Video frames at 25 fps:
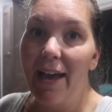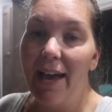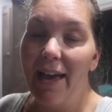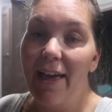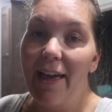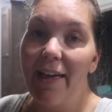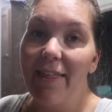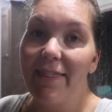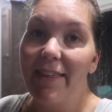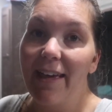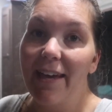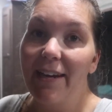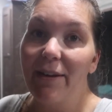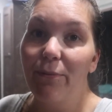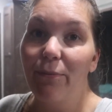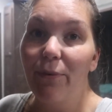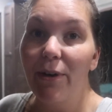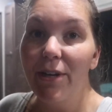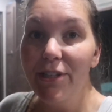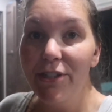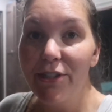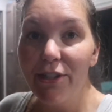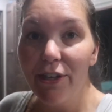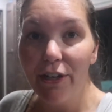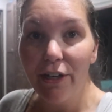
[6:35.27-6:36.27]
and then
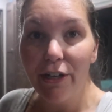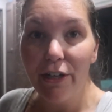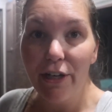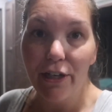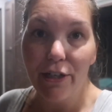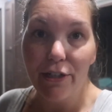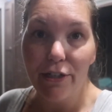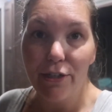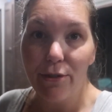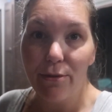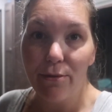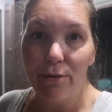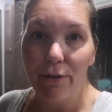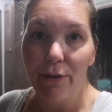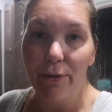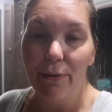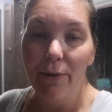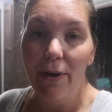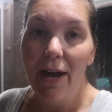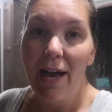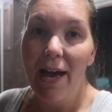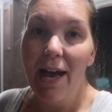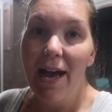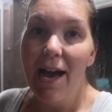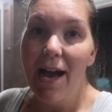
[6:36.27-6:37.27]
once they're cooked through,
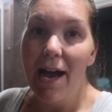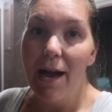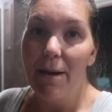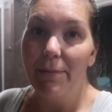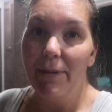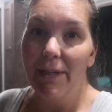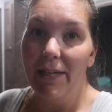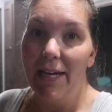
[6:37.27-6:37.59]
I'm